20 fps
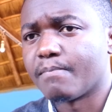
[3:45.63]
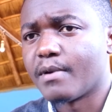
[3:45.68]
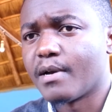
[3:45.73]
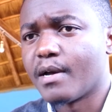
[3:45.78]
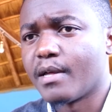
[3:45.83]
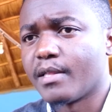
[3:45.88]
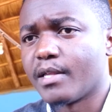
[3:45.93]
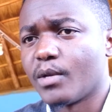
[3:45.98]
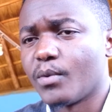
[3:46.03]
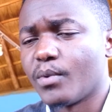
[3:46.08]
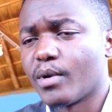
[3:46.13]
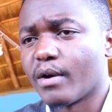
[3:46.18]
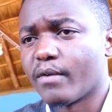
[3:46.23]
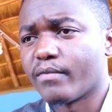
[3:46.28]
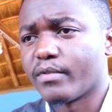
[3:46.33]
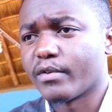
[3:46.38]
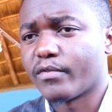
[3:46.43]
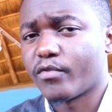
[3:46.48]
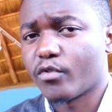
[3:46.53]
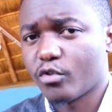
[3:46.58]
Then we have
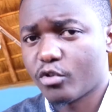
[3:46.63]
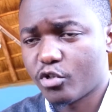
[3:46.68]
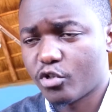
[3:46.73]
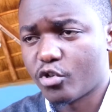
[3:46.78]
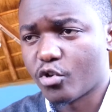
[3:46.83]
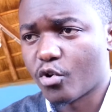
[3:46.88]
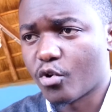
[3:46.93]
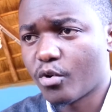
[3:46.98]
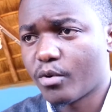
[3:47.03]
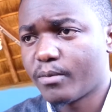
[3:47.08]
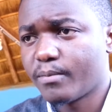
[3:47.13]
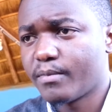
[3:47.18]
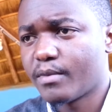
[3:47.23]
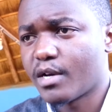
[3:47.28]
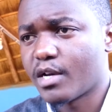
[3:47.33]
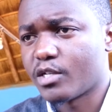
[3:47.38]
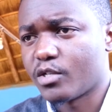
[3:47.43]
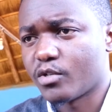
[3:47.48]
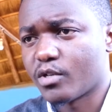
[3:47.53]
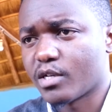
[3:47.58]
the front door,
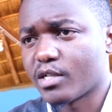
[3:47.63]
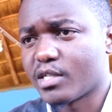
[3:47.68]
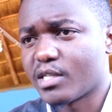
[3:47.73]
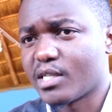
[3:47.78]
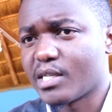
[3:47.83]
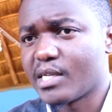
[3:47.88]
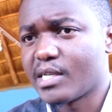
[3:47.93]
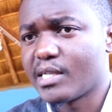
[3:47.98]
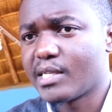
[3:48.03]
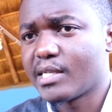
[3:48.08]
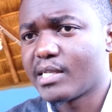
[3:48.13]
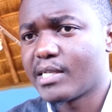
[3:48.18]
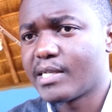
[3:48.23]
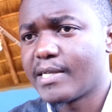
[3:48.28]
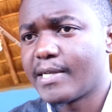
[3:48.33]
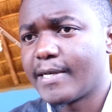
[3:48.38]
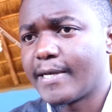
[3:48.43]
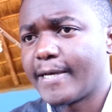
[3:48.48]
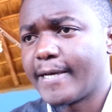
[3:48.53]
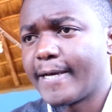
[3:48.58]
as you can see it.
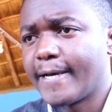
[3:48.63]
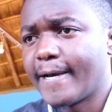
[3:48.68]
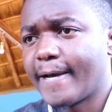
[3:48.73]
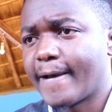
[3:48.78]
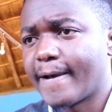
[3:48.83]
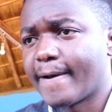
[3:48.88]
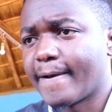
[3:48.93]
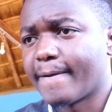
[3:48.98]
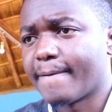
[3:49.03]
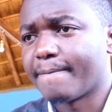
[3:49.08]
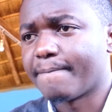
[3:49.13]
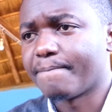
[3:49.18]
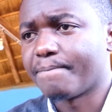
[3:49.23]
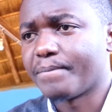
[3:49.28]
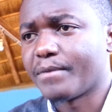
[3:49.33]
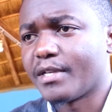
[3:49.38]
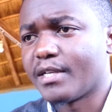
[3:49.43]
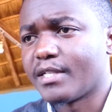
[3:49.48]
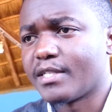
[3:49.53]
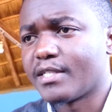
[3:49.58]

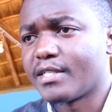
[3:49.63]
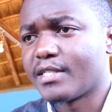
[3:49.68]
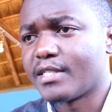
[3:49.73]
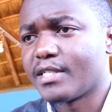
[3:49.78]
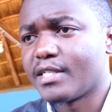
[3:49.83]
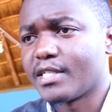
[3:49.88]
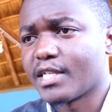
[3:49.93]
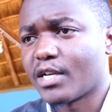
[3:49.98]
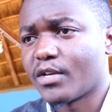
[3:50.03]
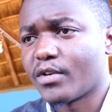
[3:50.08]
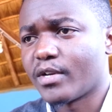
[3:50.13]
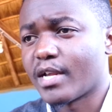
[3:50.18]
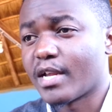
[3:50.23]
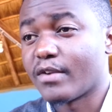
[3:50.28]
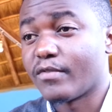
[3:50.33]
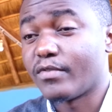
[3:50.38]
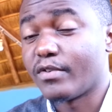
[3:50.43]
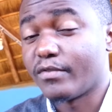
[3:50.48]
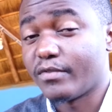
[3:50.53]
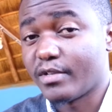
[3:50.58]
It's
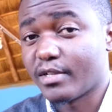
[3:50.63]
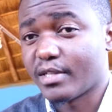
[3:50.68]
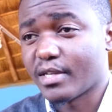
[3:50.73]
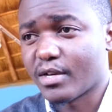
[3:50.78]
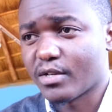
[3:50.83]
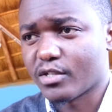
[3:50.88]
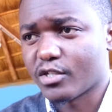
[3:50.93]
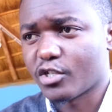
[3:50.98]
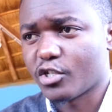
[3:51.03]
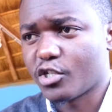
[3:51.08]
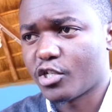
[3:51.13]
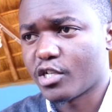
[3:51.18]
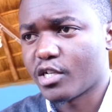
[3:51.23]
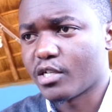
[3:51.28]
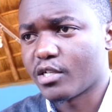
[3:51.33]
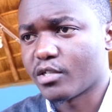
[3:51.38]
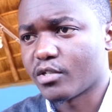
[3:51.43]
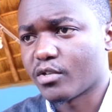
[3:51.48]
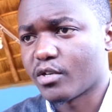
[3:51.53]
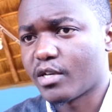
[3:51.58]
650,000
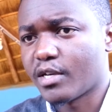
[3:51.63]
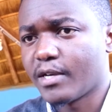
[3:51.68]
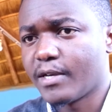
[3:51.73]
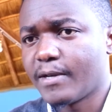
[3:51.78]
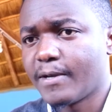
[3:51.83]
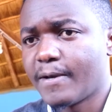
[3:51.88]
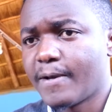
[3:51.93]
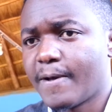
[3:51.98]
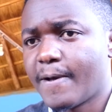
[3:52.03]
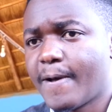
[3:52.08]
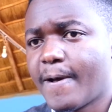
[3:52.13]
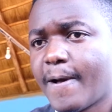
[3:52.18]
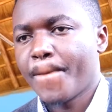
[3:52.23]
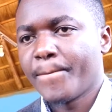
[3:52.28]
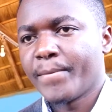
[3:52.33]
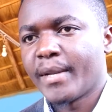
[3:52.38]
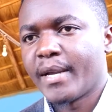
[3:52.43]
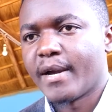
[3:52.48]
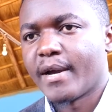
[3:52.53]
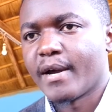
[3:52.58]
shillings, okay?
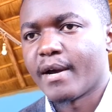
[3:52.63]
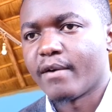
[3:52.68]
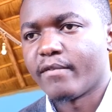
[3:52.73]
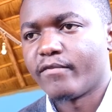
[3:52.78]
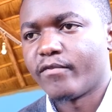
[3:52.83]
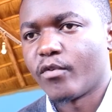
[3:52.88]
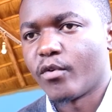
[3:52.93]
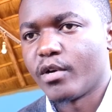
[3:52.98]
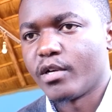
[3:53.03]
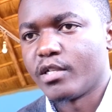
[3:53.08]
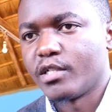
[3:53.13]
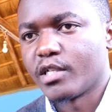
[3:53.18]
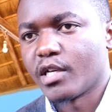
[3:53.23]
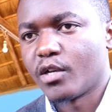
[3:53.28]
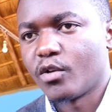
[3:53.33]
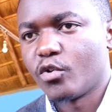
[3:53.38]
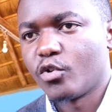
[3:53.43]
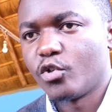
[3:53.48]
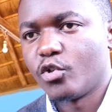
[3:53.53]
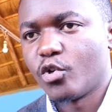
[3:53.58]
For
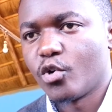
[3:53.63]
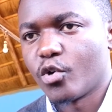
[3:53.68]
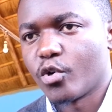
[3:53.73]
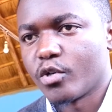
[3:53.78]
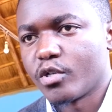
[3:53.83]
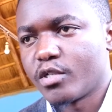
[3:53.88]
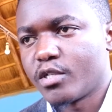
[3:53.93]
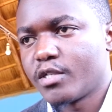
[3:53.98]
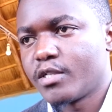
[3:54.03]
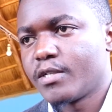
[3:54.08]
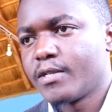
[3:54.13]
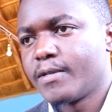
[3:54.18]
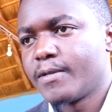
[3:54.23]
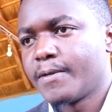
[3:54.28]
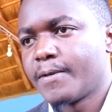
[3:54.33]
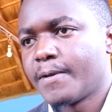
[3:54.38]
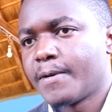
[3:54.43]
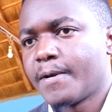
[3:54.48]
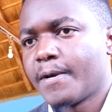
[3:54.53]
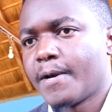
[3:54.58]
internal doors,
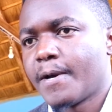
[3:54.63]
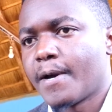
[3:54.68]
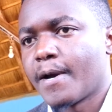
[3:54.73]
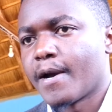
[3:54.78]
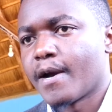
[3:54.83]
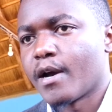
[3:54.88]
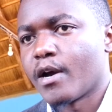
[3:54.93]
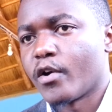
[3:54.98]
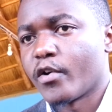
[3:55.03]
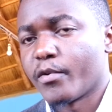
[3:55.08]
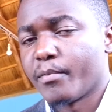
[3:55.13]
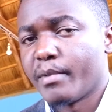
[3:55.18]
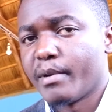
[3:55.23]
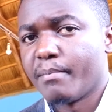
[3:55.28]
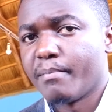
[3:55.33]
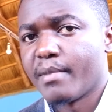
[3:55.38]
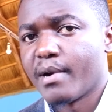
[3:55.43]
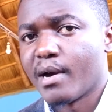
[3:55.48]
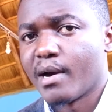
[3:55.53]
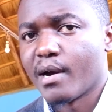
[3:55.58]

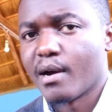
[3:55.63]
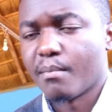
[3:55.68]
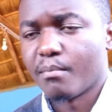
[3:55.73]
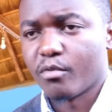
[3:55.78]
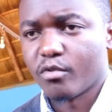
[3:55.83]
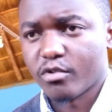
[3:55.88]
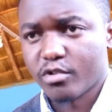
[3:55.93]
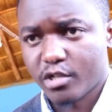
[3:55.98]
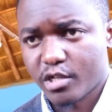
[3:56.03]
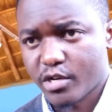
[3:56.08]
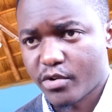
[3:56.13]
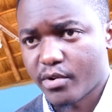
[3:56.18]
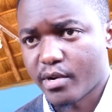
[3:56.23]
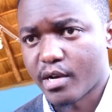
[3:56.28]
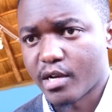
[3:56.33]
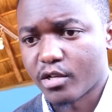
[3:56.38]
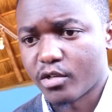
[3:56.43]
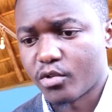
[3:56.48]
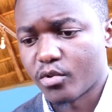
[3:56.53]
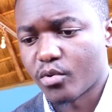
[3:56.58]
remember I'm considering
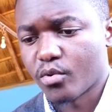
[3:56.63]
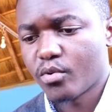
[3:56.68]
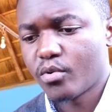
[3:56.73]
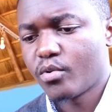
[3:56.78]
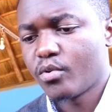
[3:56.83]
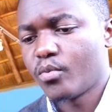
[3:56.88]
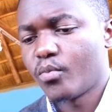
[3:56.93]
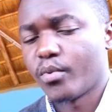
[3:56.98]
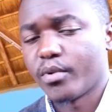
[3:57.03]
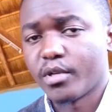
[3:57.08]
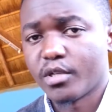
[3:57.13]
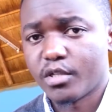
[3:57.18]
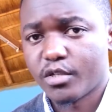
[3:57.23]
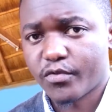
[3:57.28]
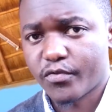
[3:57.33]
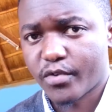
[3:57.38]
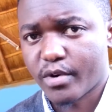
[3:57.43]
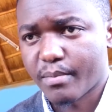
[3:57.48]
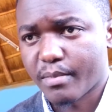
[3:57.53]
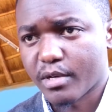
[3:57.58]
a door with its
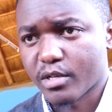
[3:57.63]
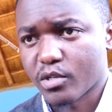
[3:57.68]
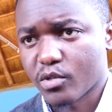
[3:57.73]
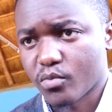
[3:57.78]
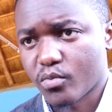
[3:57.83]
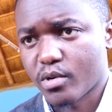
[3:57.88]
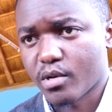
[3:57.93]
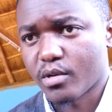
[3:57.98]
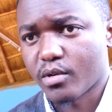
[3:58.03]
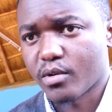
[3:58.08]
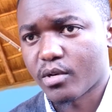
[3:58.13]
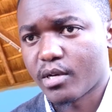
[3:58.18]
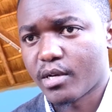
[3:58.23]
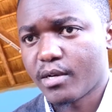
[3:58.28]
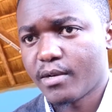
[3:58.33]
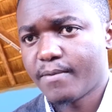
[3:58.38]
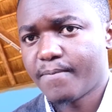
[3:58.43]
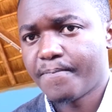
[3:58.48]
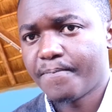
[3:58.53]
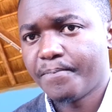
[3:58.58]
frame as well,
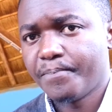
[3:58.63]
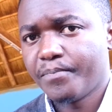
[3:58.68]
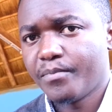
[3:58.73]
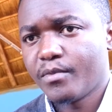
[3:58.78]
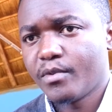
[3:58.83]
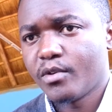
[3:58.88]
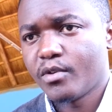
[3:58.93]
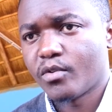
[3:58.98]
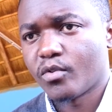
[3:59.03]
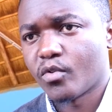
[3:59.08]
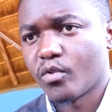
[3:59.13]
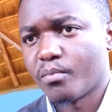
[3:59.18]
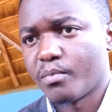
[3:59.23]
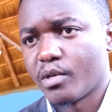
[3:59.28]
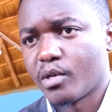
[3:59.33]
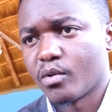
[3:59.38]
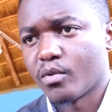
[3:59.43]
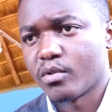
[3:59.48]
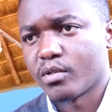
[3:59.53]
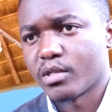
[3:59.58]
okay? So
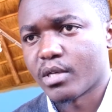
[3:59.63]
because